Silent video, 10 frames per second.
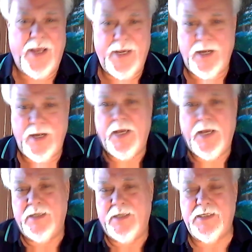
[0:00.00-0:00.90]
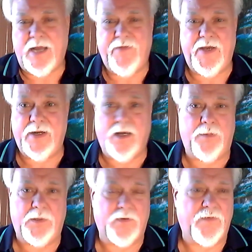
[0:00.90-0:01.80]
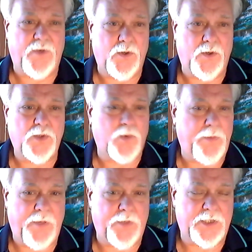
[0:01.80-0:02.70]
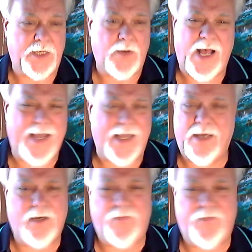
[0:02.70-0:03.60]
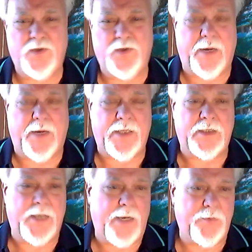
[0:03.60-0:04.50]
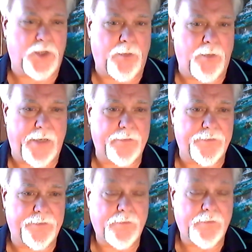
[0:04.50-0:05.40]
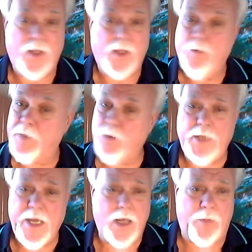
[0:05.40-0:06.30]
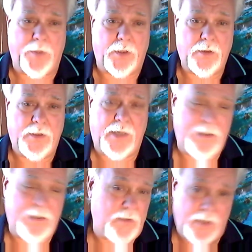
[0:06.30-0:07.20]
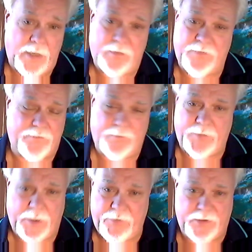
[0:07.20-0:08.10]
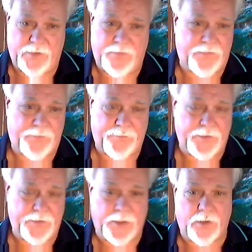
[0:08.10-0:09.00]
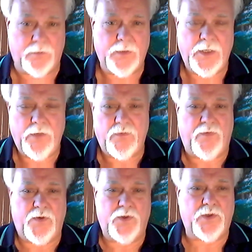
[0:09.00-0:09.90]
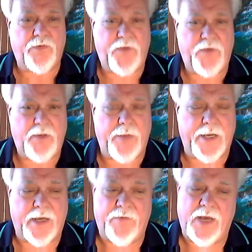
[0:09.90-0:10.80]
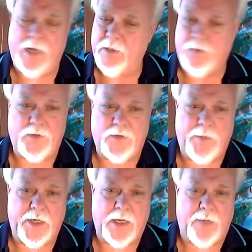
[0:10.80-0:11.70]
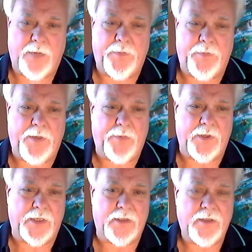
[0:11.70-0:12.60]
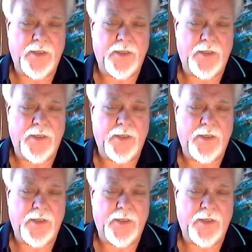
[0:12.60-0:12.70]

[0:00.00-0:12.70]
And I'll be honest, I've had a couple of reviews where people said, oh, I got confused by the time jumping, but only a couple. And I, out of hundreds of you know reviews or feedback I've gotten, there's only been a couple of people that